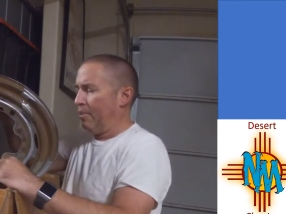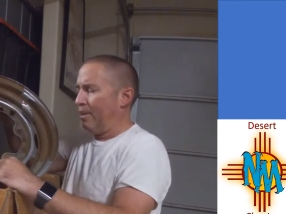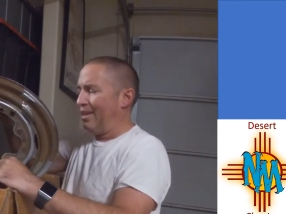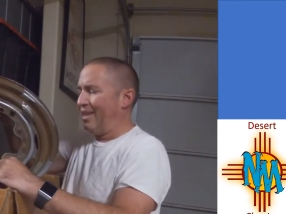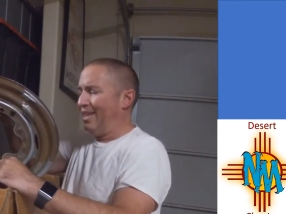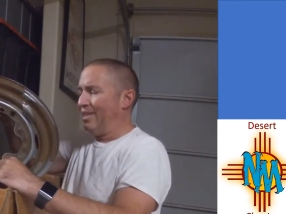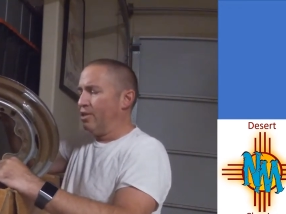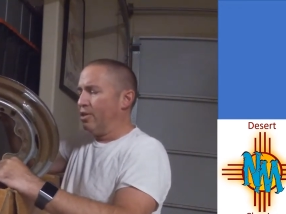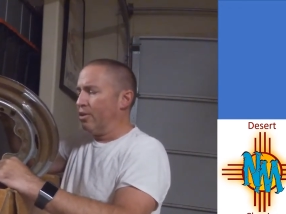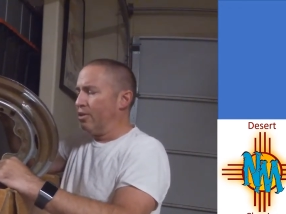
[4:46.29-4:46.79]

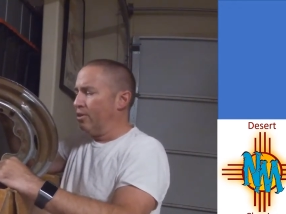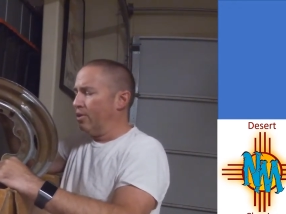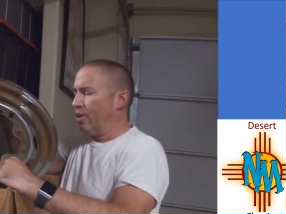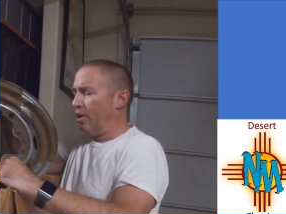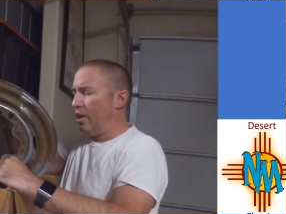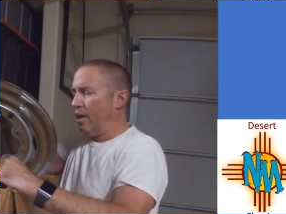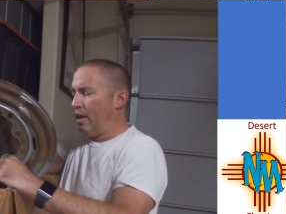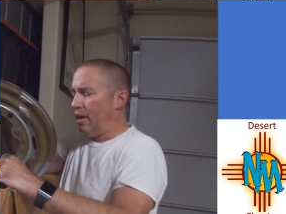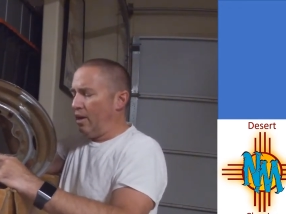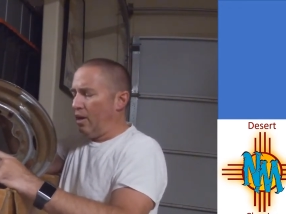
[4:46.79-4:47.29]
These
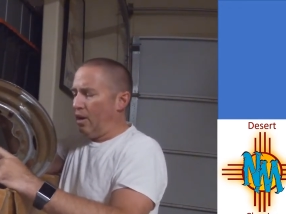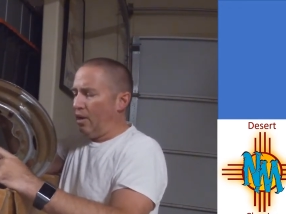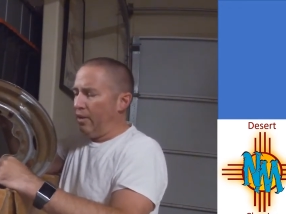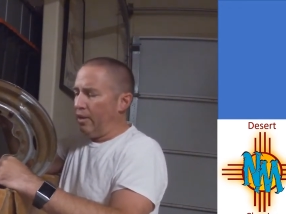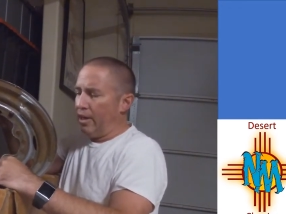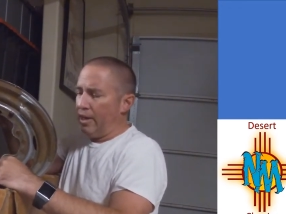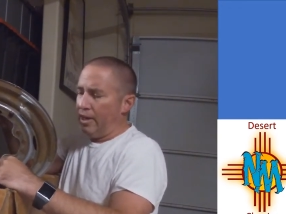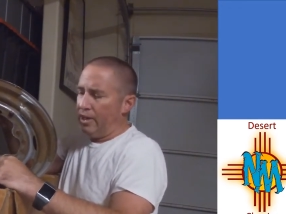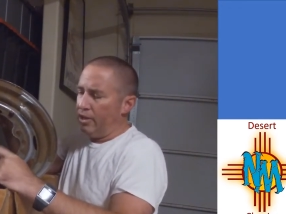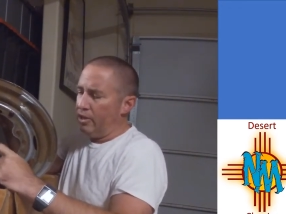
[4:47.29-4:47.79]
are
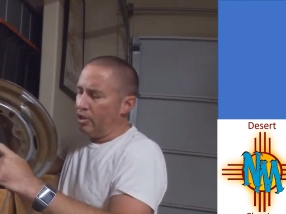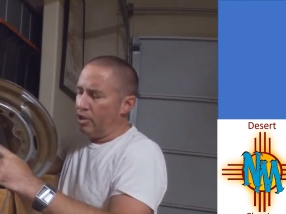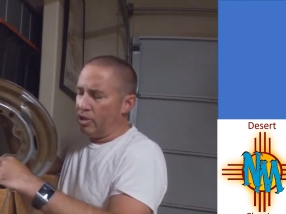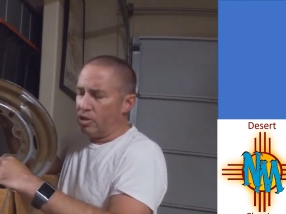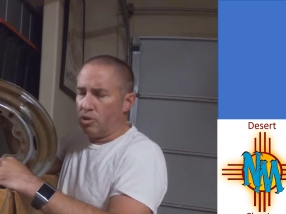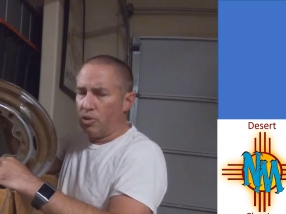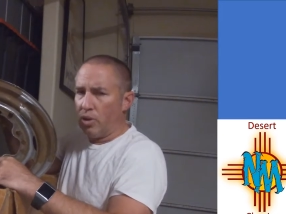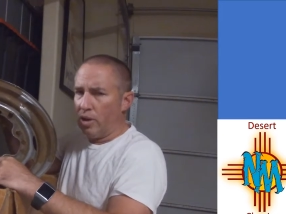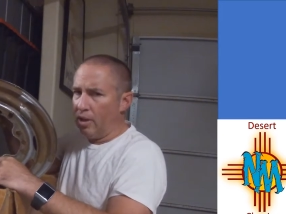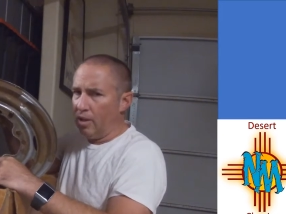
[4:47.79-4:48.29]
you just
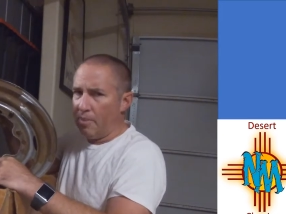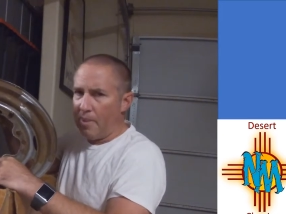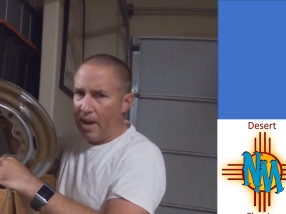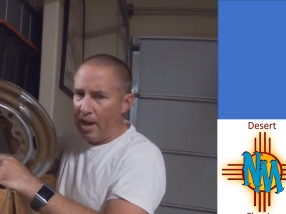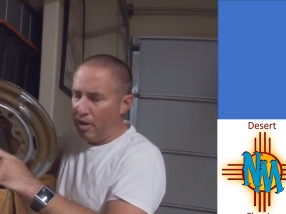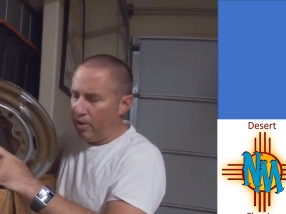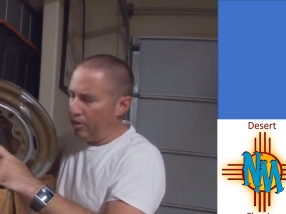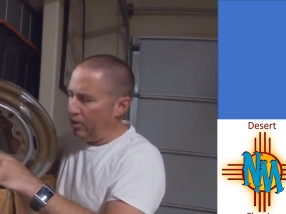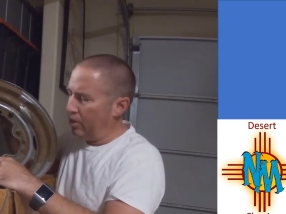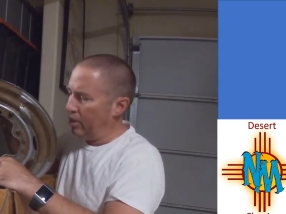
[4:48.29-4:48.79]
drill them
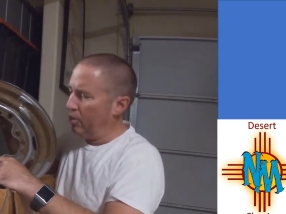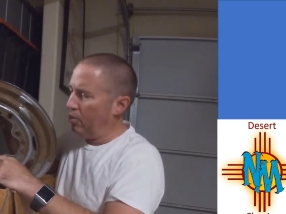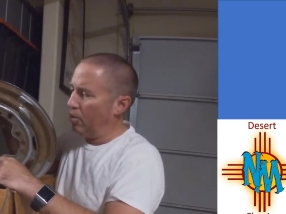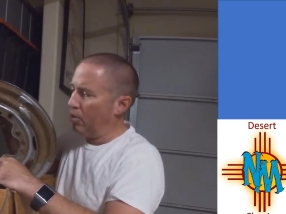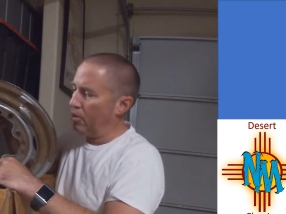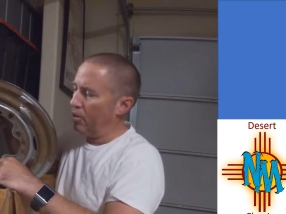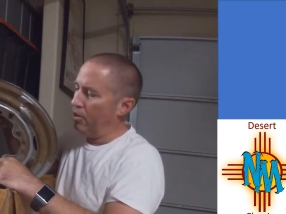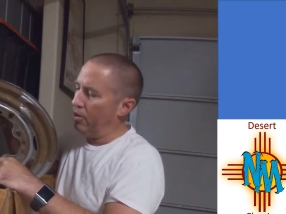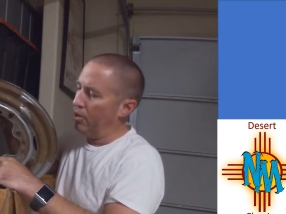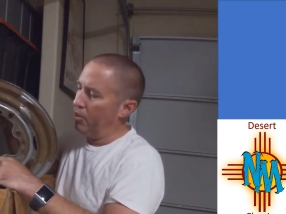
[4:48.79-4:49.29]
out. You can
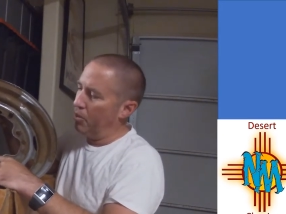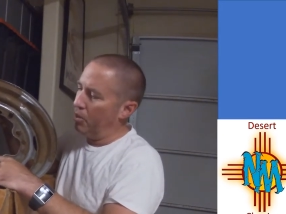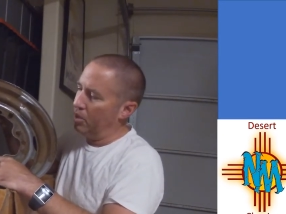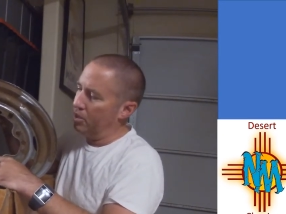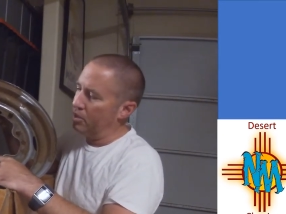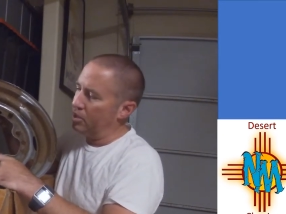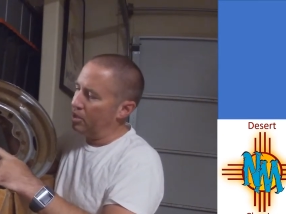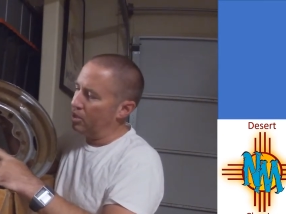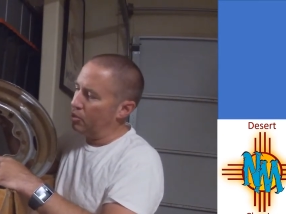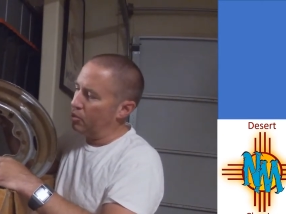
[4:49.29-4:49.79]
order new
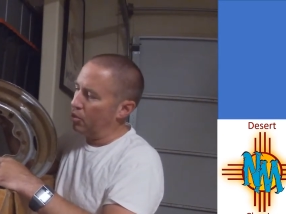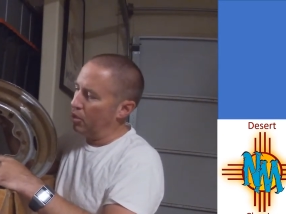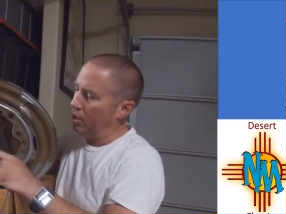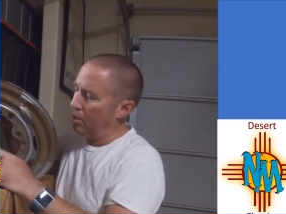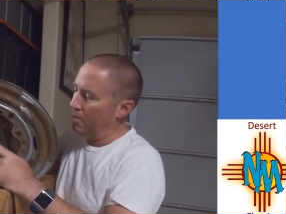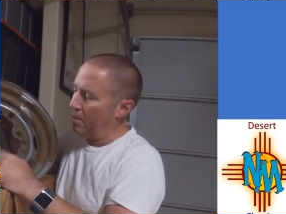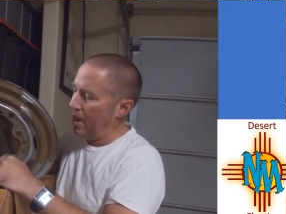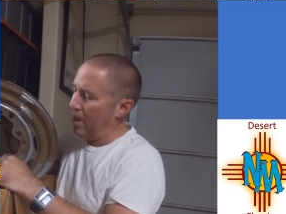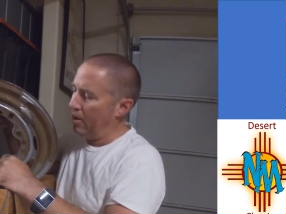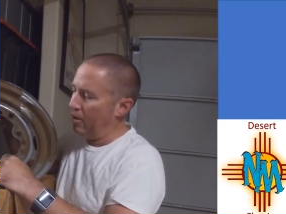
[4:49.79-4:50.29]
ones. You drill
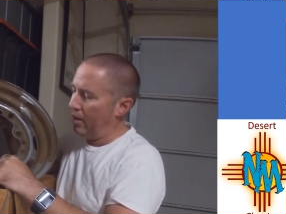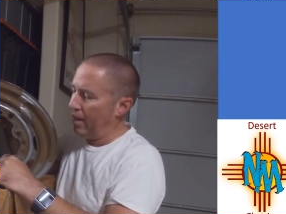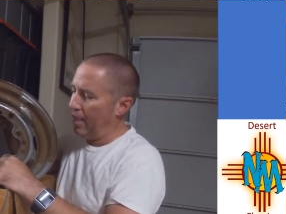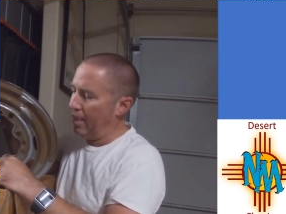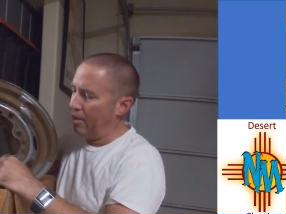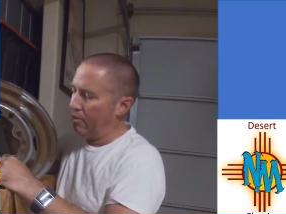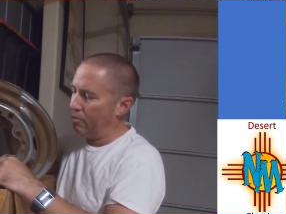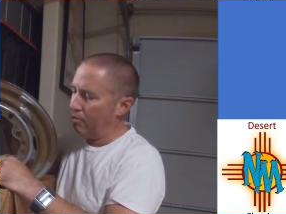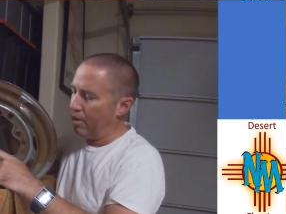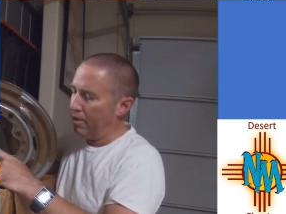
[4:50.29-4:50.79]
them out
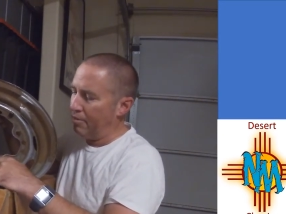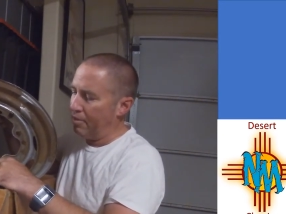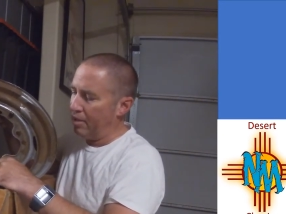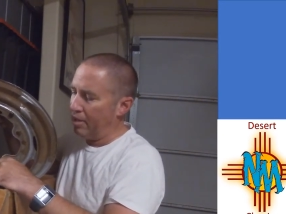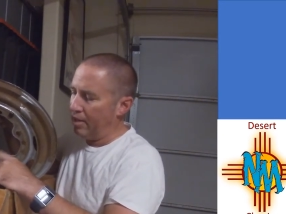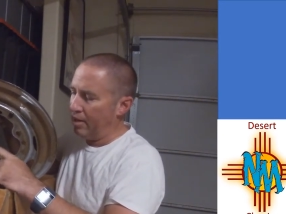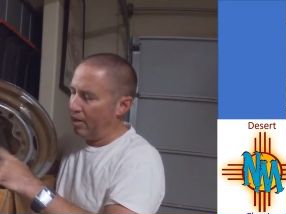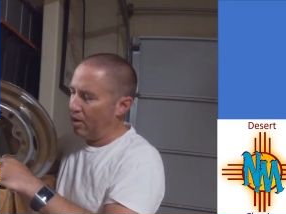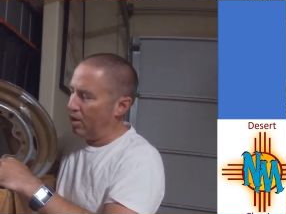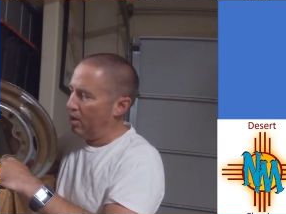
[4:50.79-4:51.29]
and
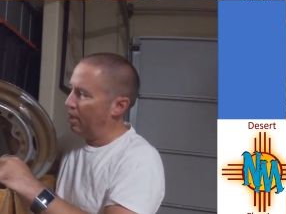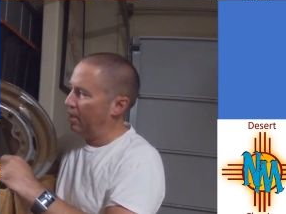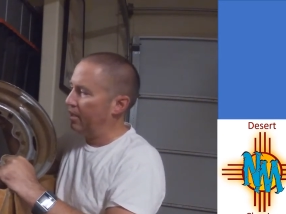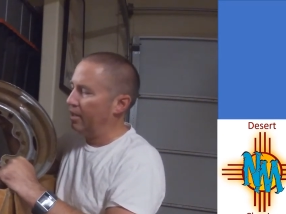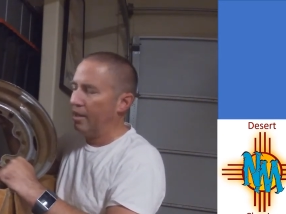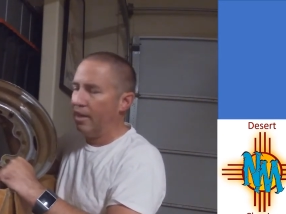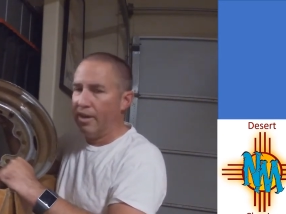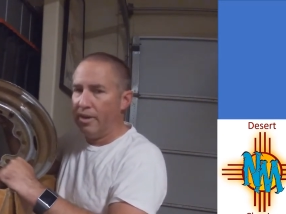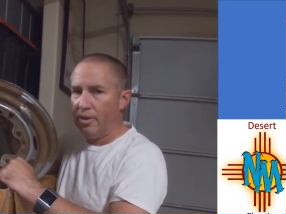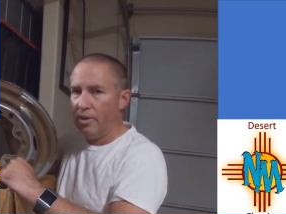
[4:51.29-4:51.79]
rivet
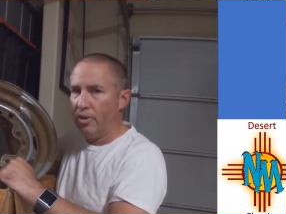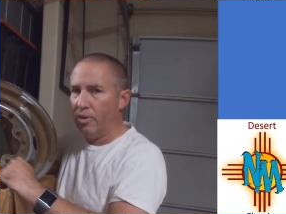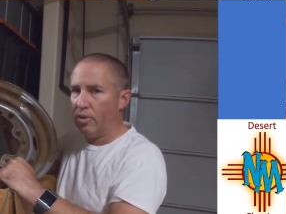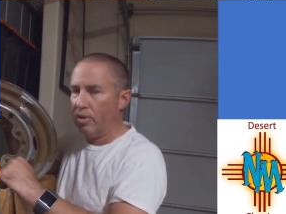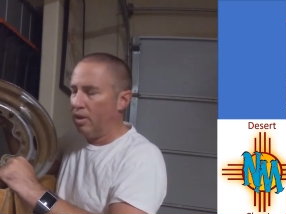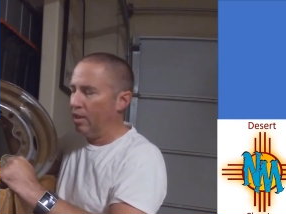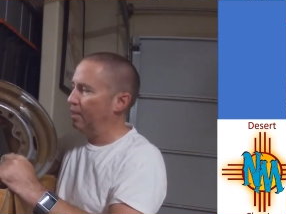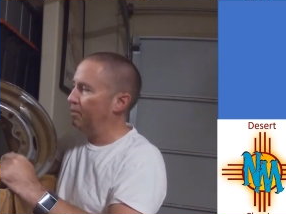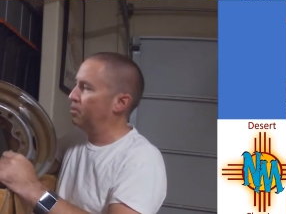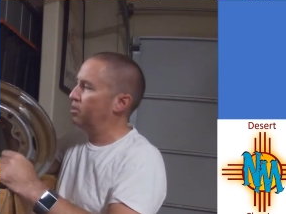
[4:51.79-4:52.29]
on new
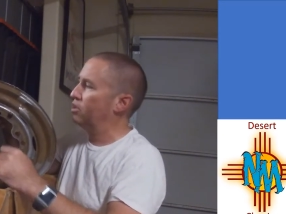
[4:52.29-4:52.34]
clips.